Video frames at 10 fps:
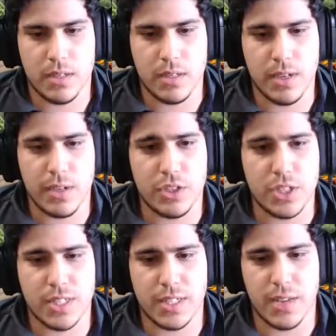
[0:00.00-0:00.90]

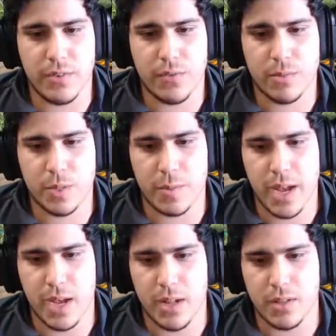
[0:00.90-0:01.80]
just 7 from
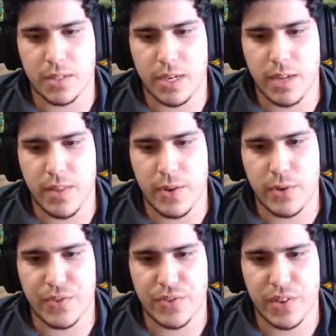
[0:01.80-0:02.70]
spells and
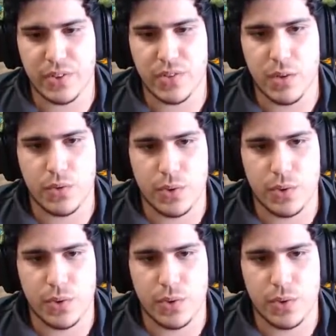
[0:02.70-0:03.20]
another 6 here,